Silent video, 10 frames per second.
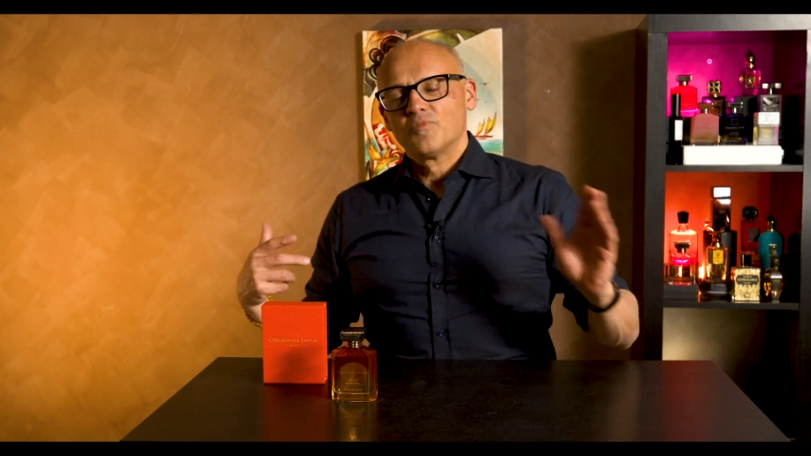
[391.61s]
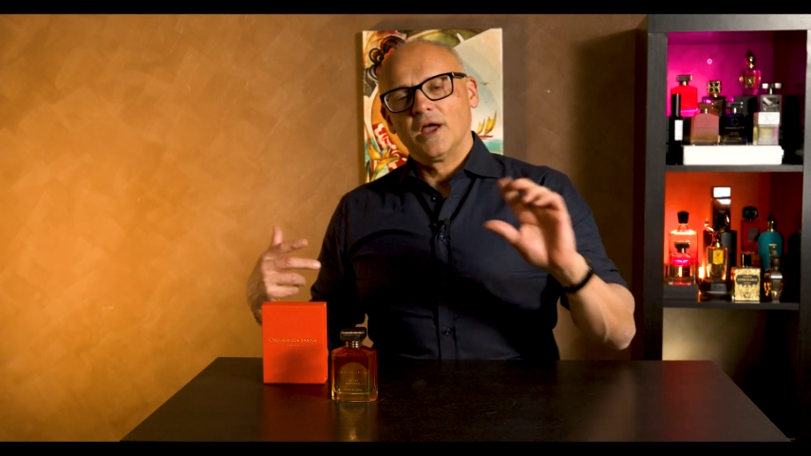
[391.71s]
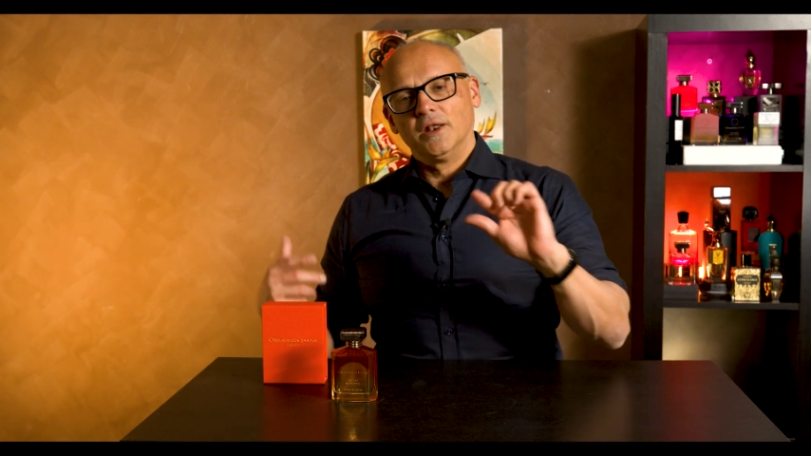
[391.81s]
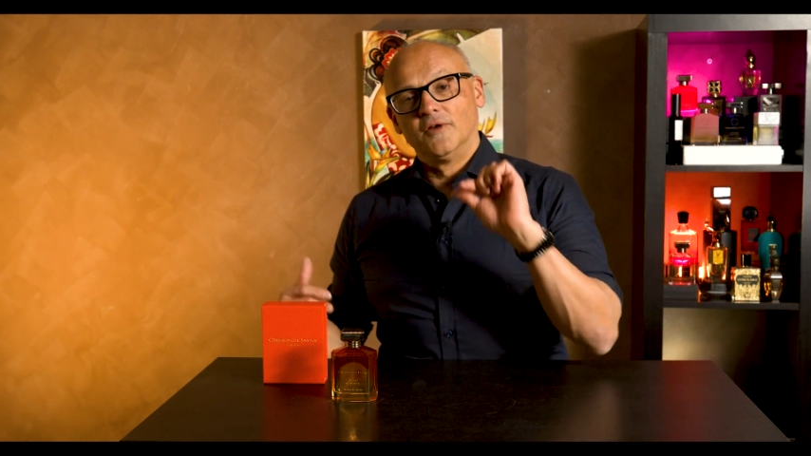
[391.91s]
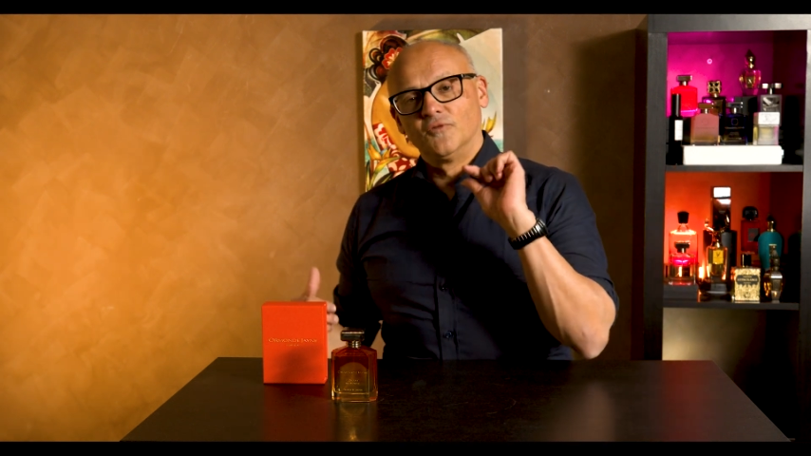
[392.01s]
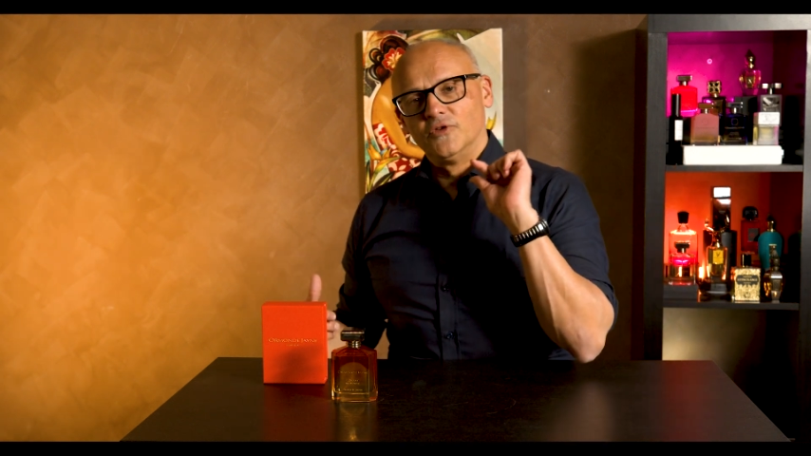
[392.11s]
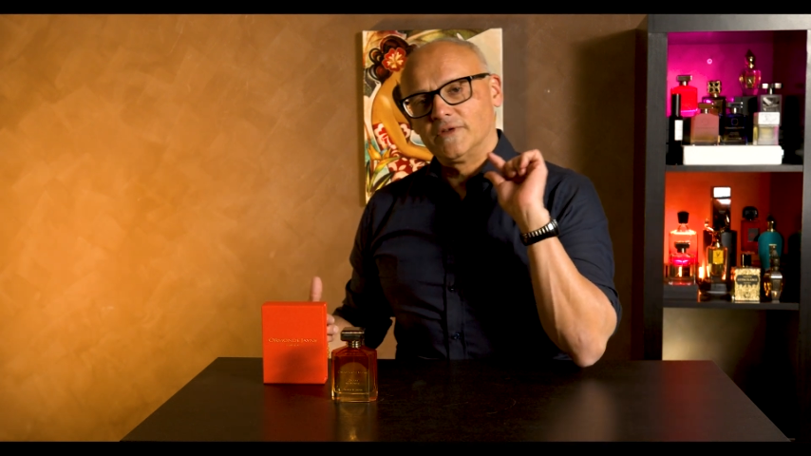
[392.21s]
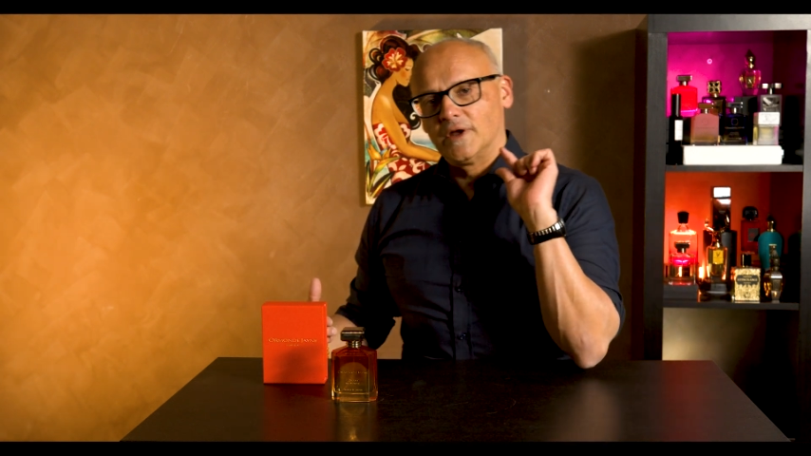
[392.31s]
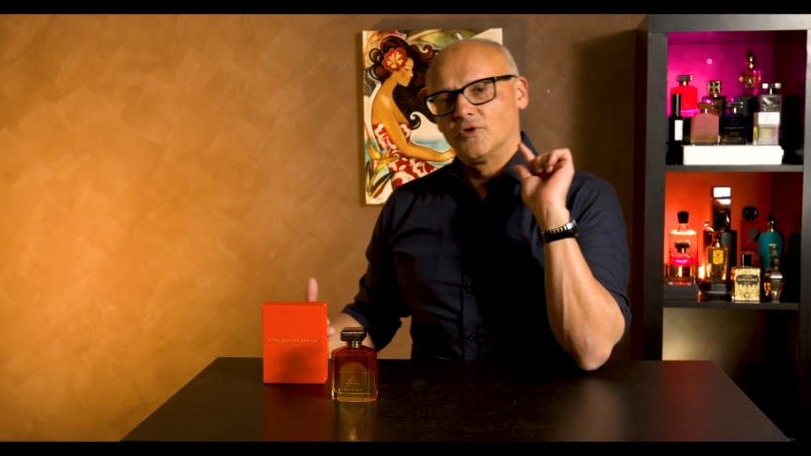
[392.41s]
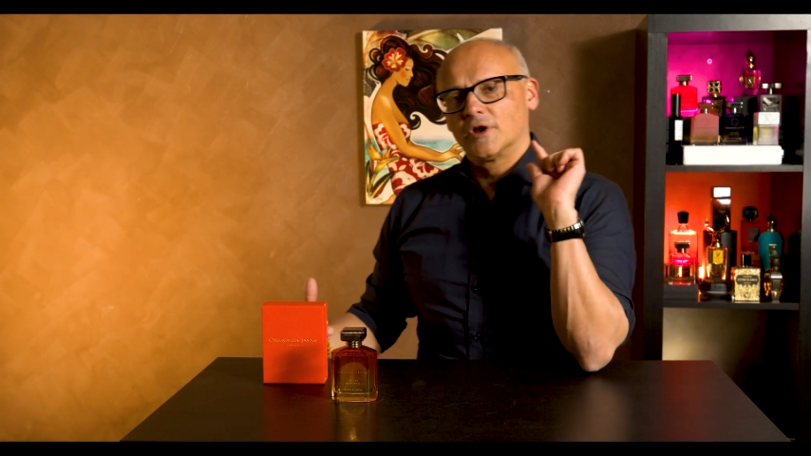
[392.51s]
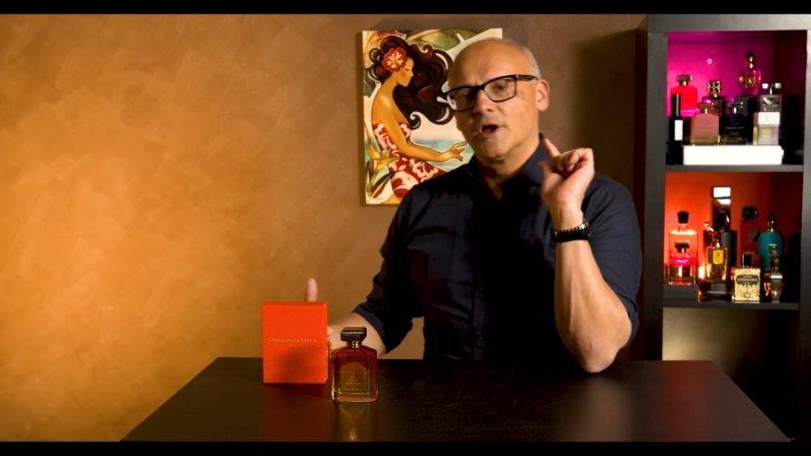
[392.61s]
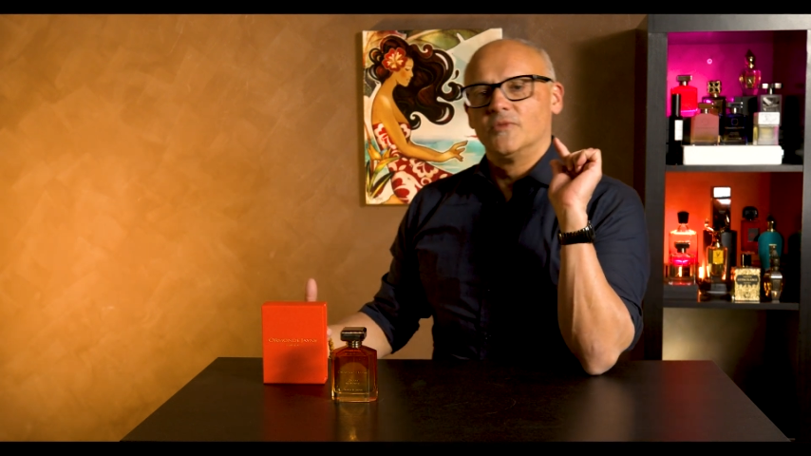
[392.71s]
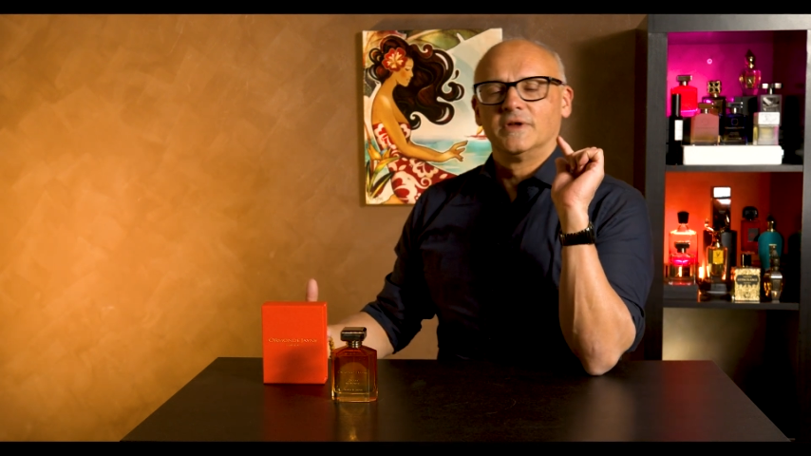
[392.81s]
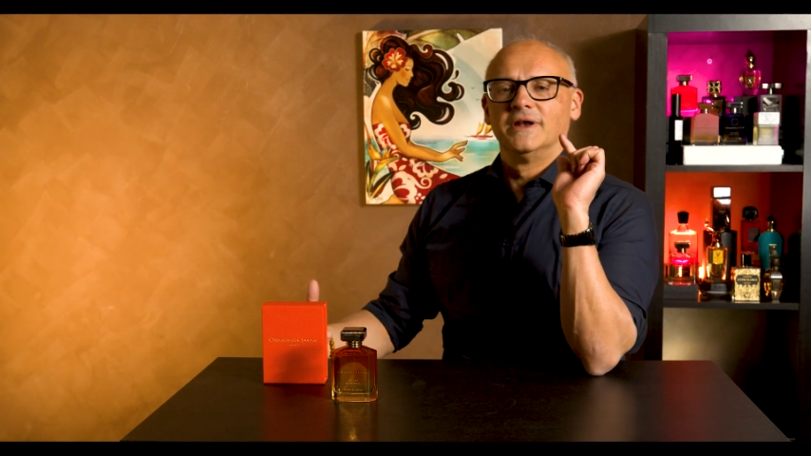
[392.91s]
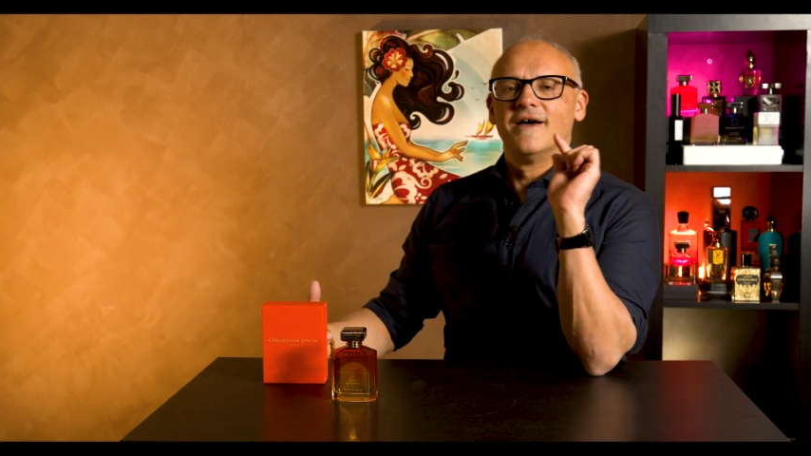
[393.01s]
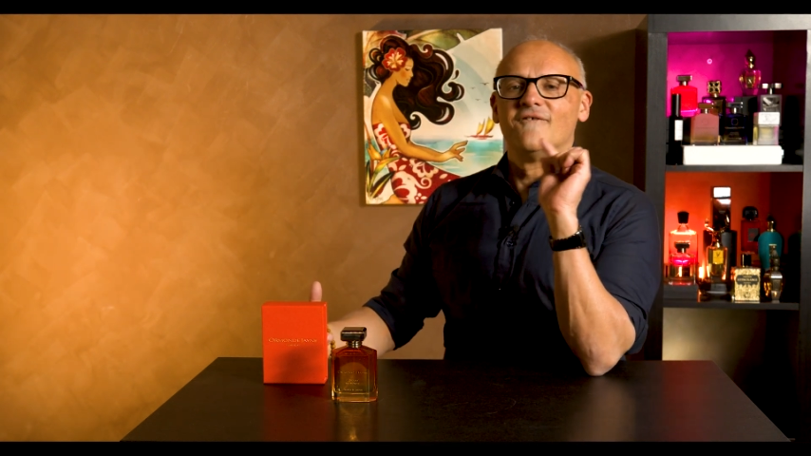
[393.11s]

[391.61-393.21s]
I love when Sandra comes in